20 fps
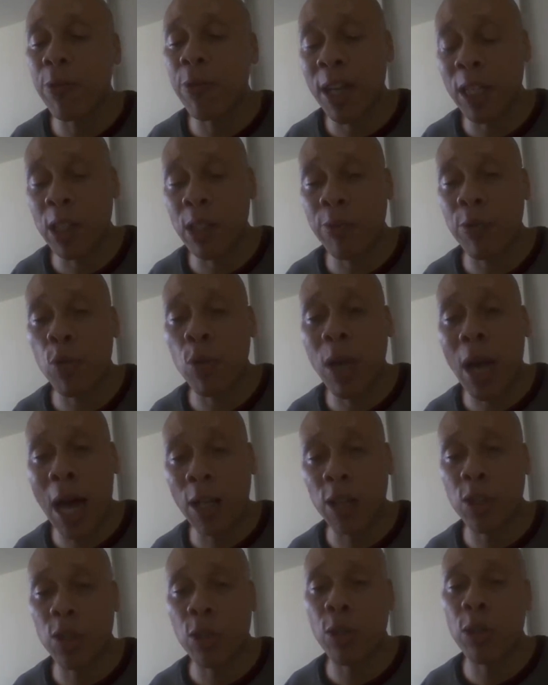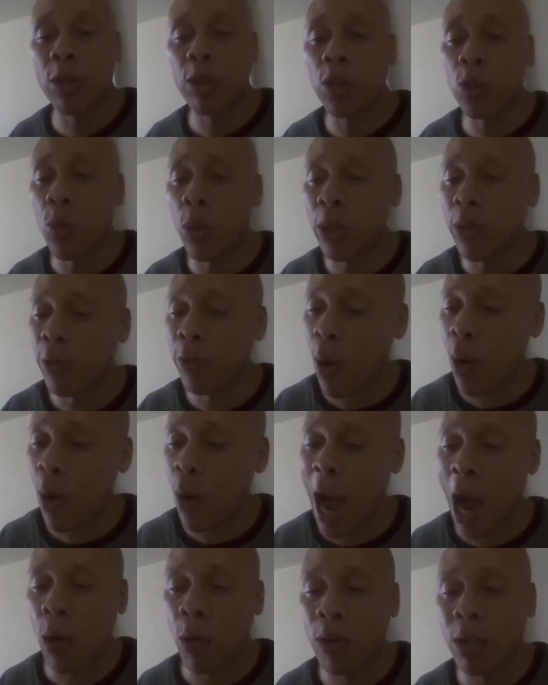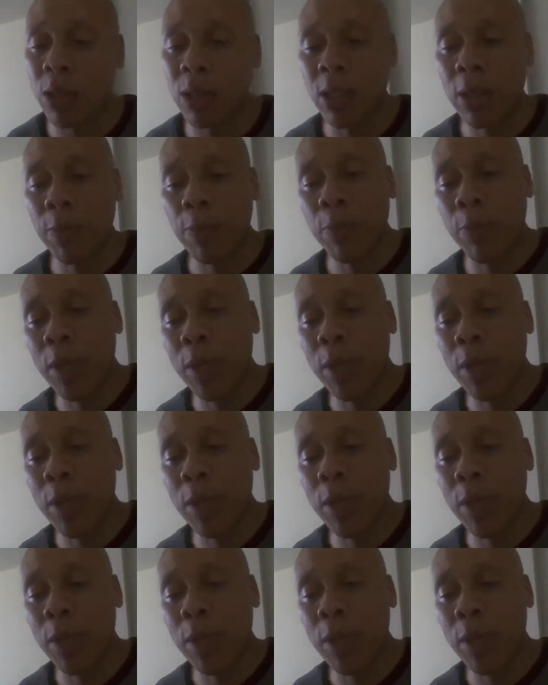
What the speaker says: festival concert, 24 hours,